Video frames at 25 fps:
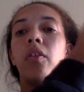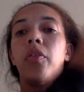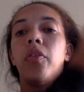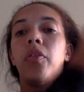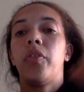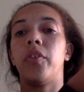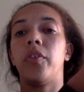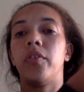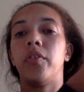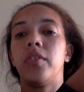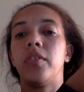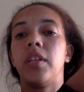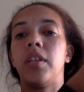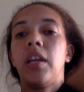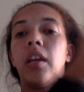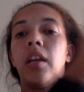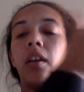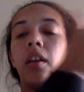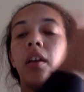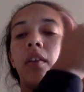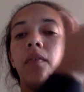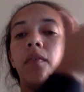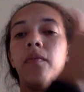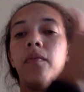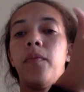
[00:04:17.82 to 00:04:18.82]
13,
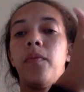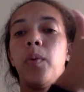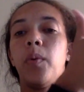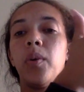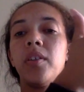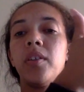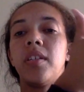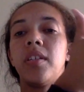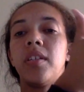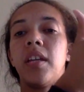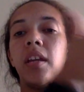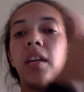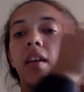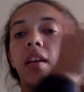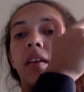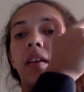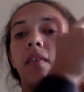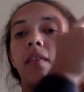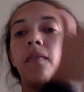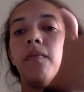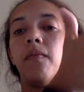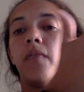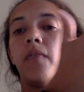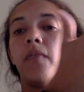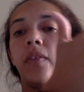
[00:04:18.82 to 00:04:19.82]
14,
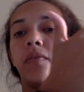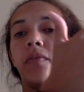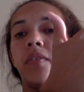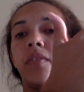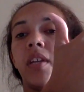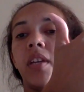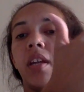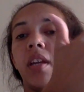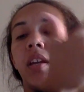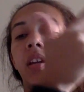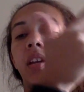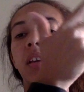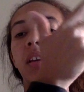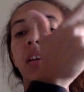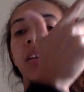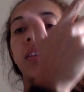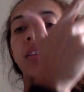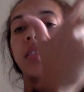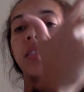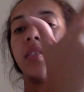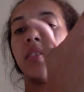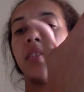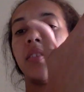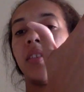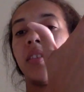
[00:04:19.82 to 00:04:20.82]
15,
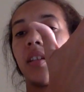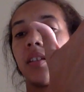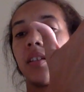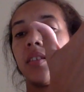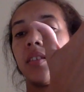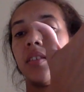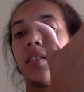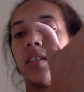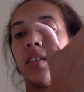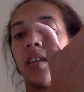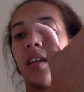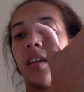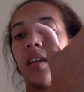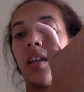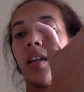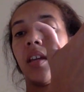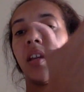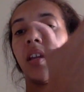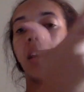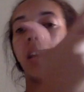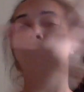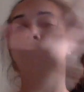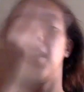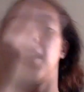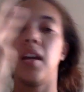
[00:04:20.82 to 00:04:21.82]
16,
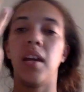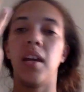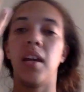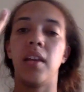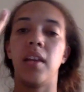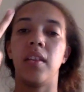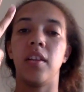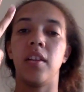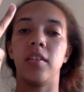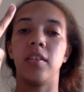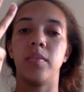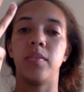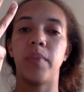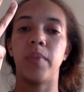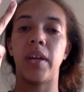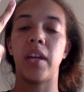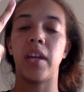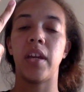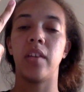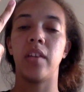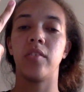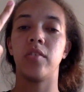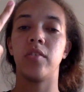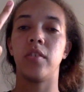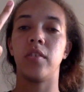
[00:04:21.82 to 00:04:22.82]
and there's my
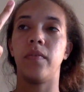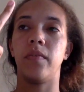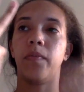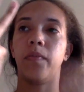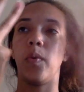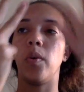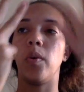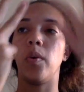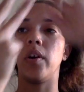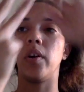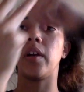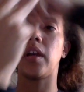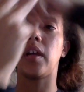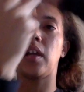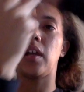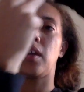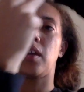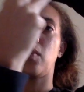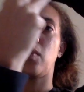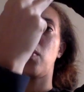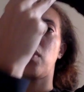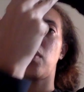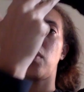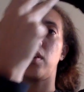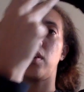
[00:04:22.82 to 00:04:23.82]
answer of 4
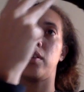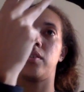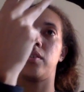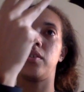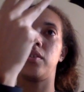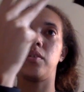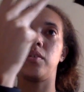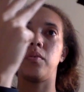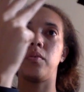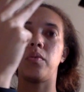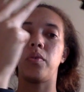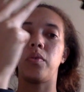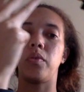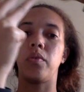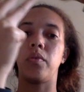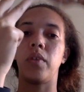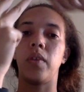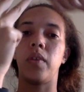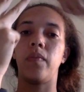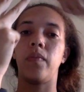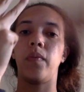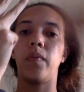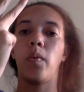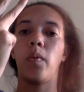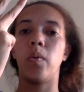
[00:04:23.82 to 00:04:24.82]
again. 1, 2, 3,
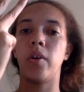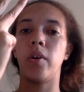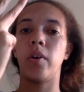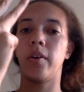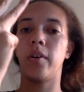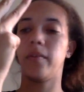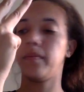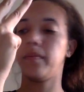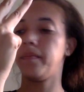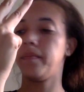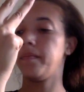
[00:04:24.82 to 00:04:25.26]
4.